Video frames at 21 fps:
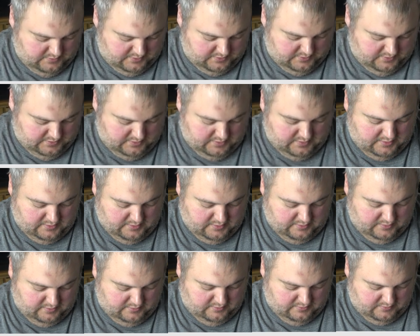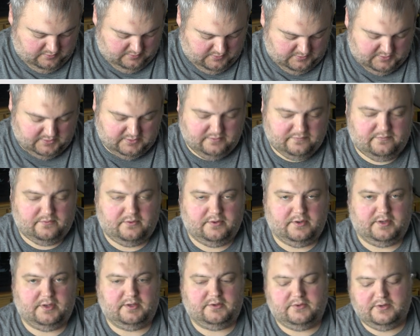I think this is a
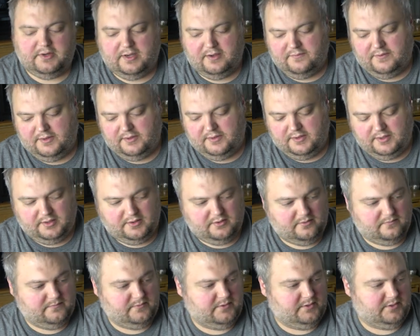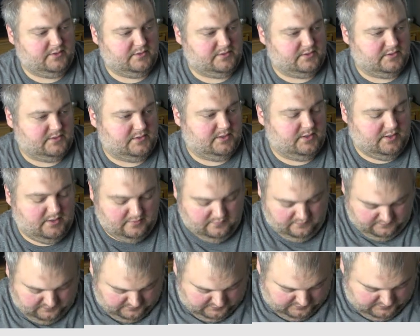4 gig drive. I think hopefully this is
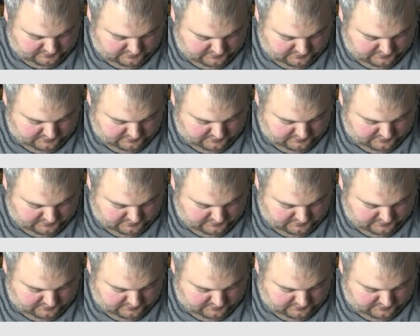enough.